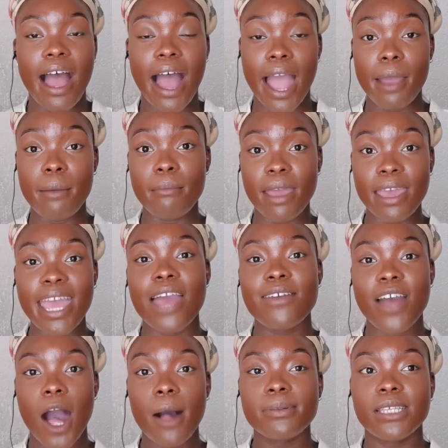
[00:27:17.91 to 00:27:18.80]
I may
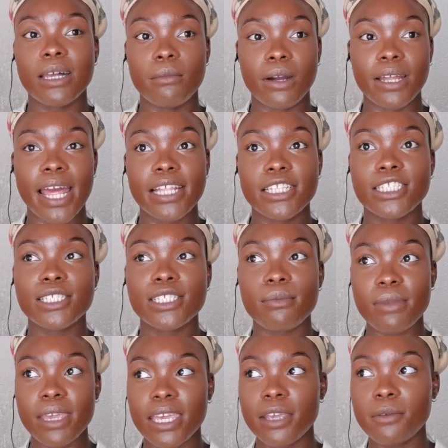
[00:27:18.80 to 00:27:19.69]
have helped someone, and
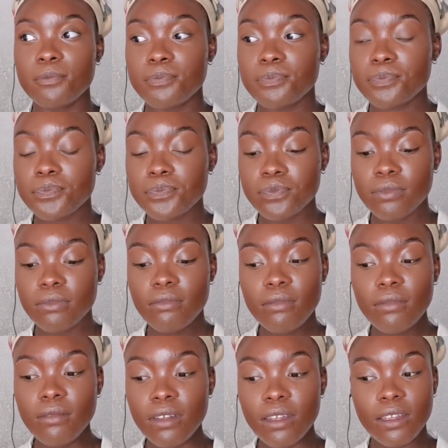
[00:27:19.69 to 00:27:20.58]
to me,
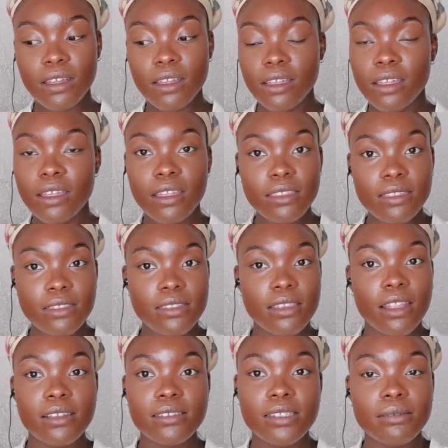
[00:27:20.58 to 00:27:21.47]

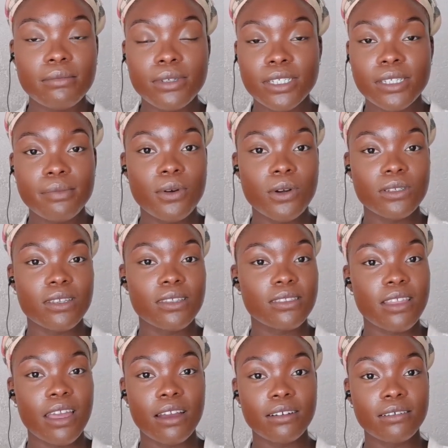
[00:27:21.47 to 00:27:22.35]
that's the most
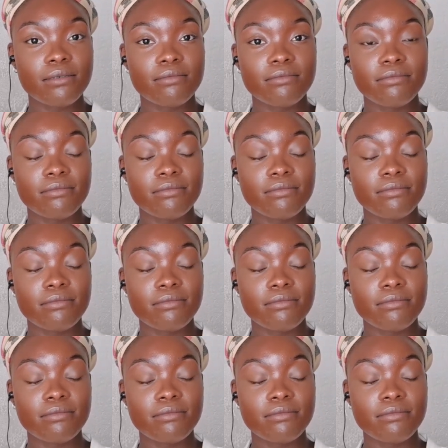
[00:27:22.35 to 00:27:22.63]
important thing.